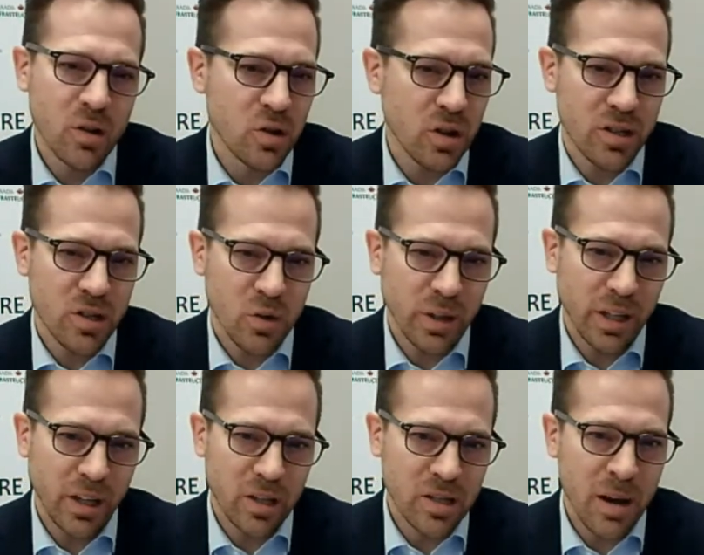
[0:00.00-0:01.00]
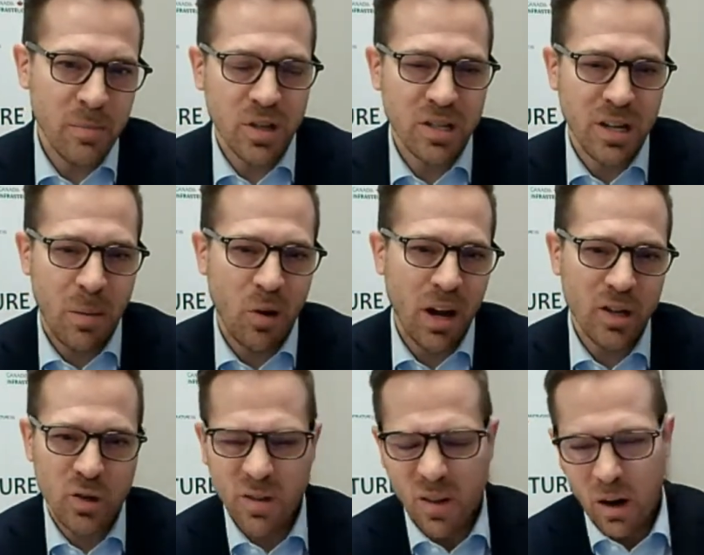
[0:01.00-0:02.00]
So this is a really good time to summarize
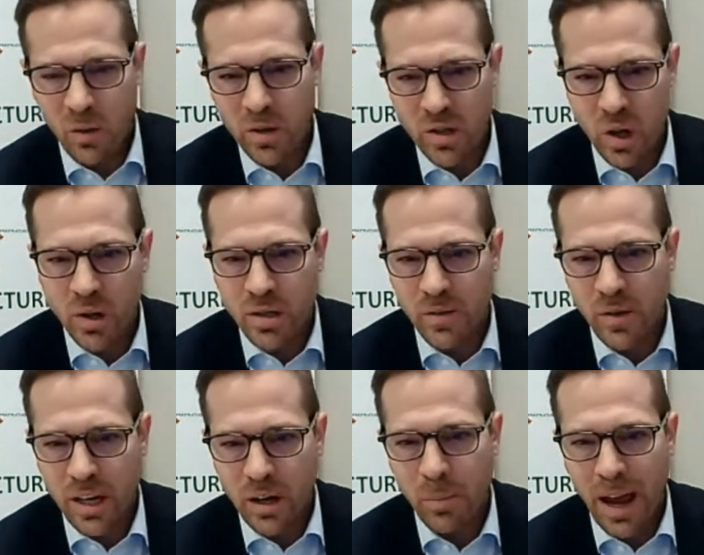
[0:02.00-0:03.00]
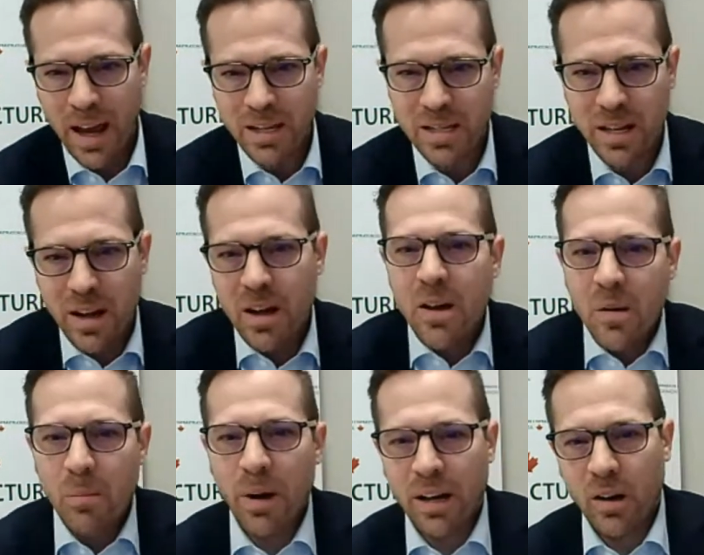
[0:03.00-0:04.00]
sort of our results of the year past,
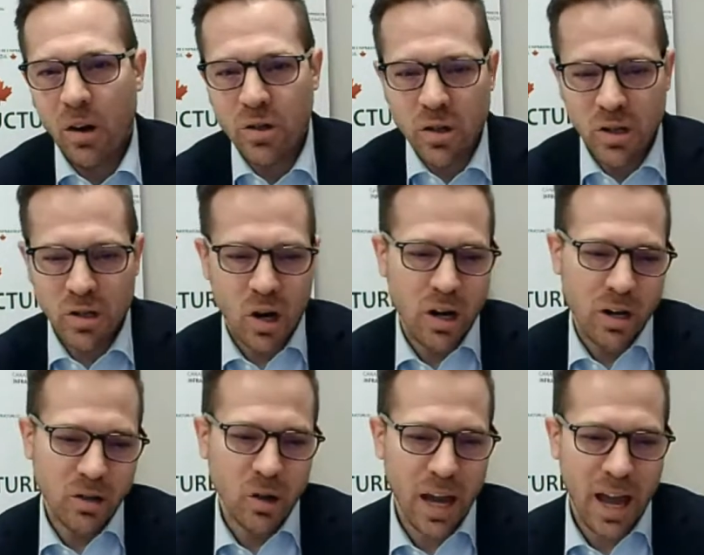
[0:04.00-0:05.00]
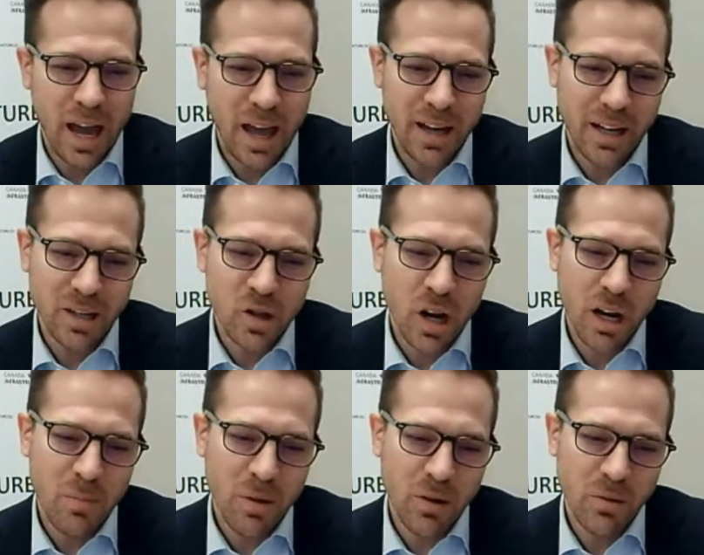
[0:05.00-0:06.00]
but also to talk, look ahead and talk
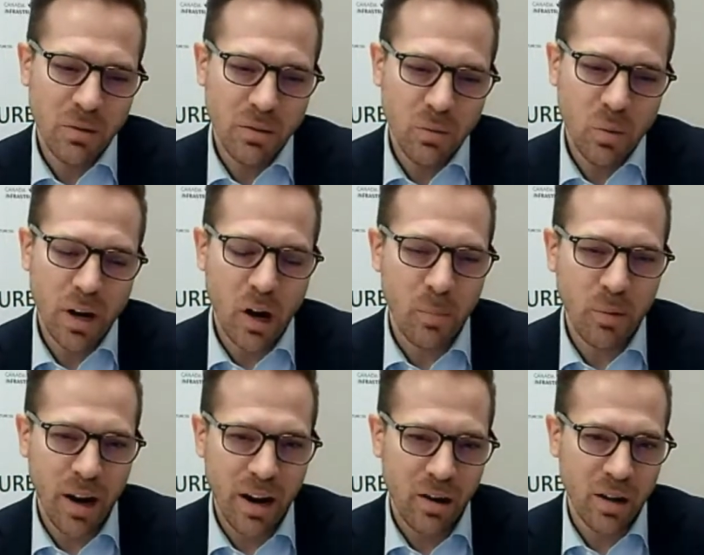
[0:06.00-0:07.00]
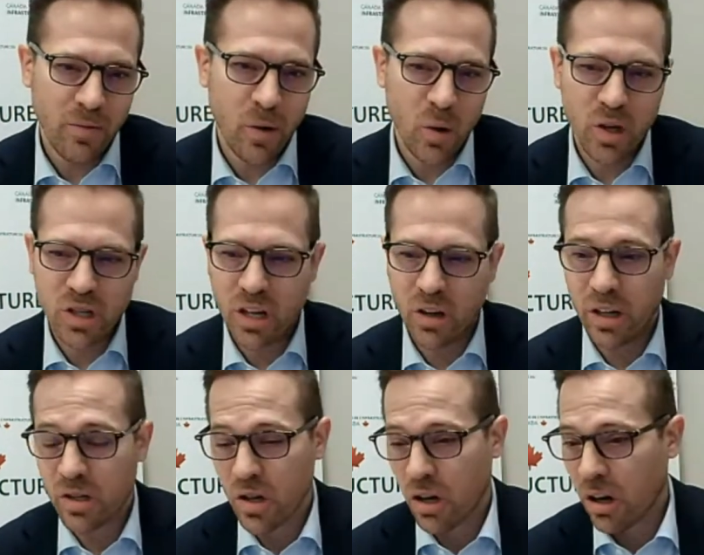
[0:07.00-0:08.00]
about what our priority focus
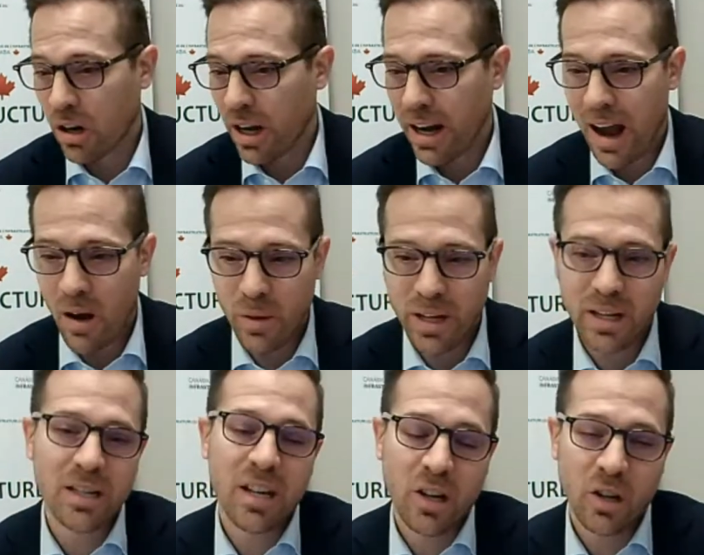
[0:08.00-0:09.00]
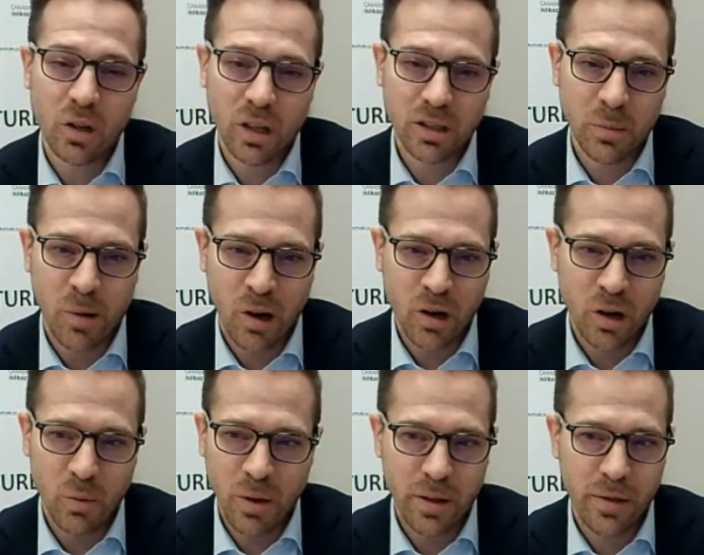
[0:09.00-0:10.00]
areas are and how we continue to look to
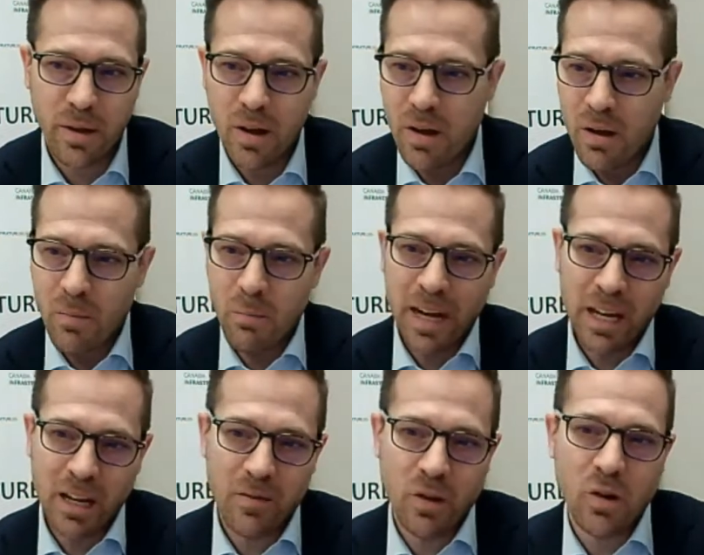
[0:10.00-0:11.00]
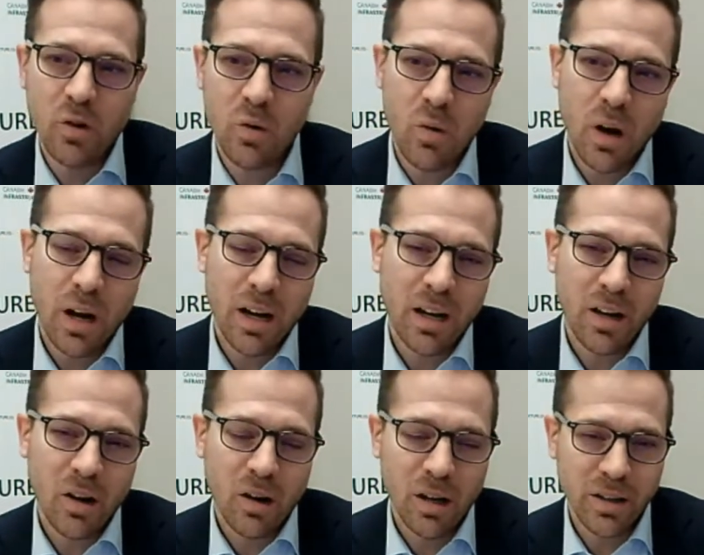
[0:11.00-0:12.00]
partner with many of you uh,
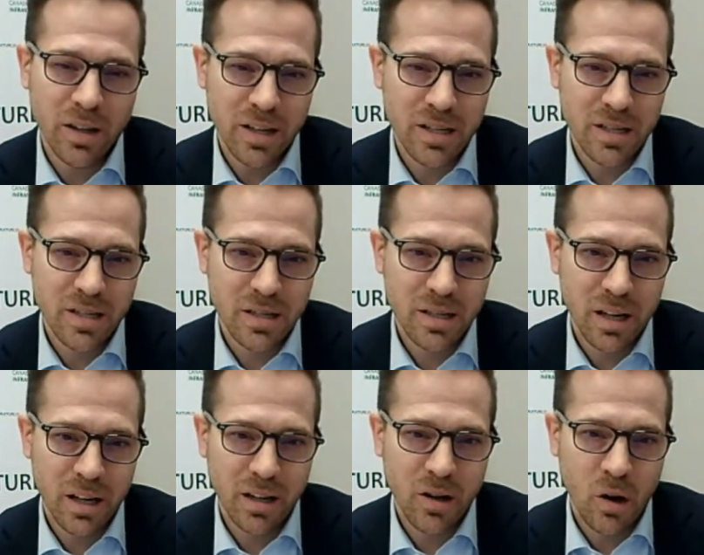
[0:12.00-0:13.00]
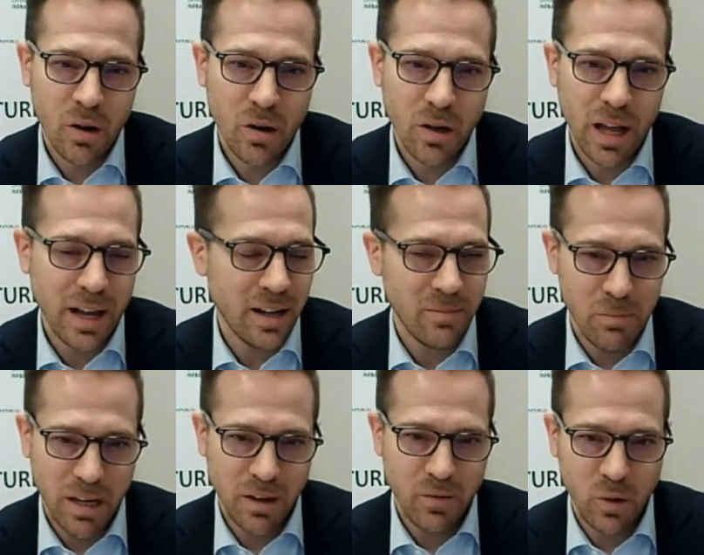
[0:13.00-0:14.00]
on this uh, call and
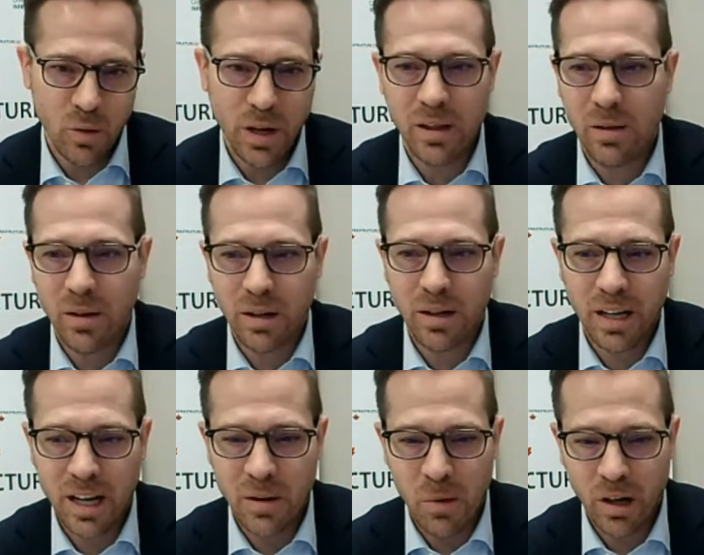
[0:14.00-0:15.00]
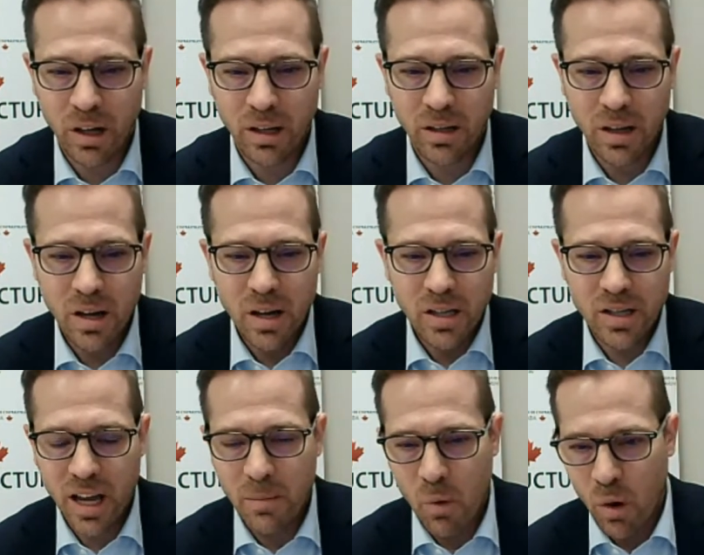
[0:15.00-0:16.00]
many of you in the Canadian market to
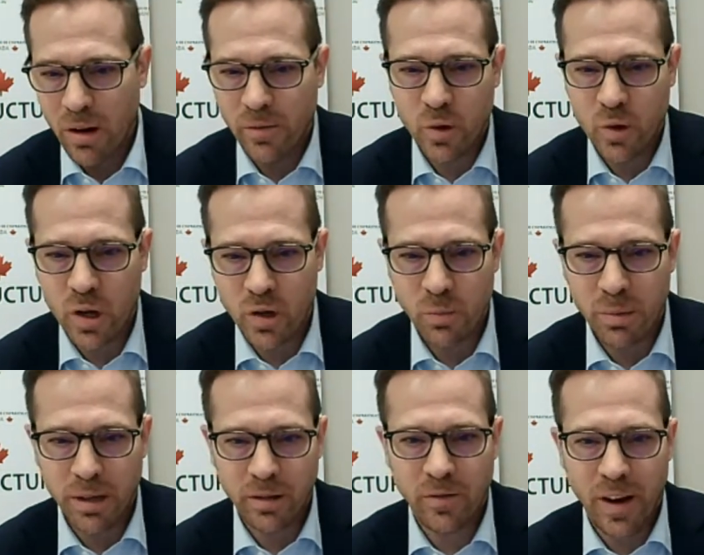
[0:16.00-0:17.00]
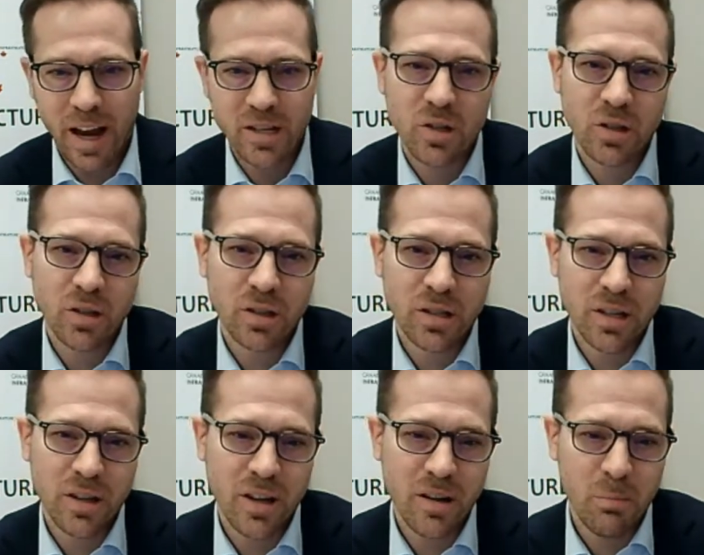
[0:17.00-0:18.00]
get more infrastructure built faster to
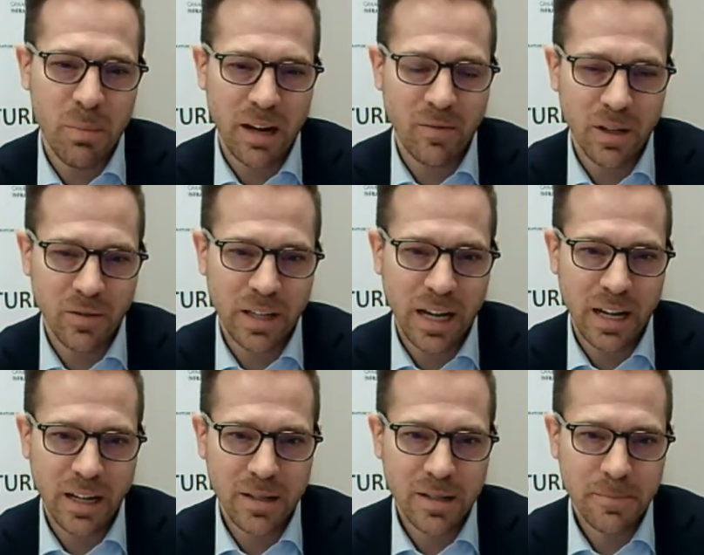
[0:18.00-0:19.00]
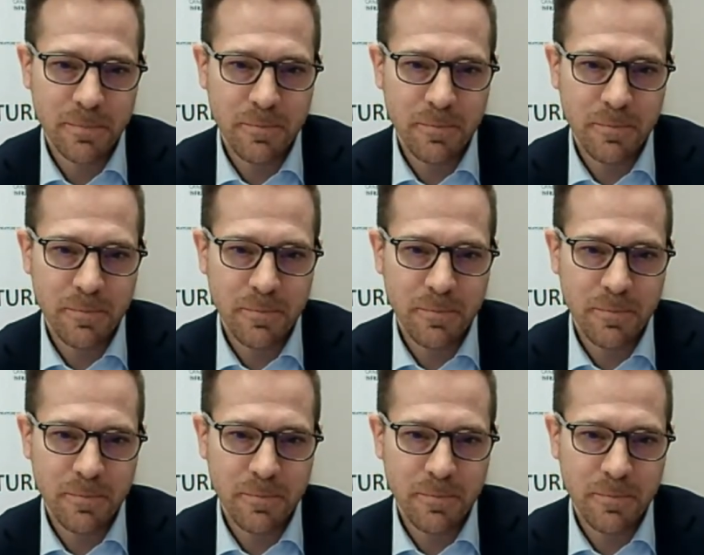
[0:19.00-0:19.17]
the benefit of Canadians.